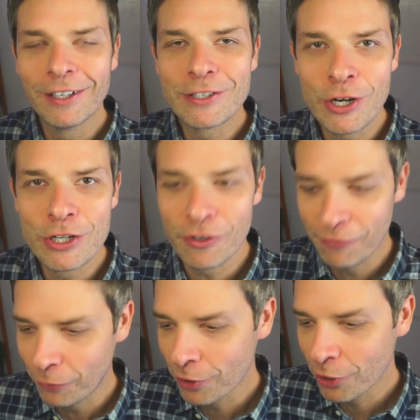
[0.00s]
turned your
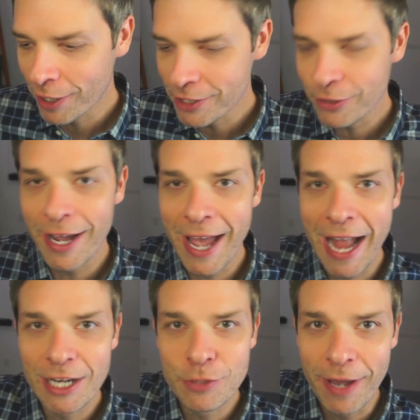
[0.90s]
4-door into a
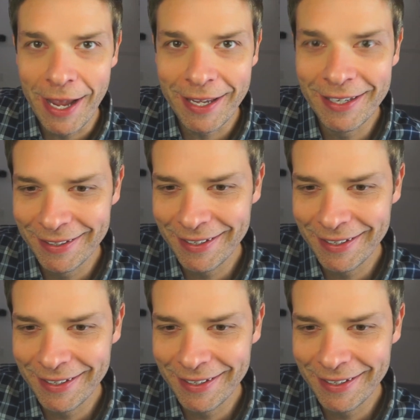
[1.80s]
hatchback.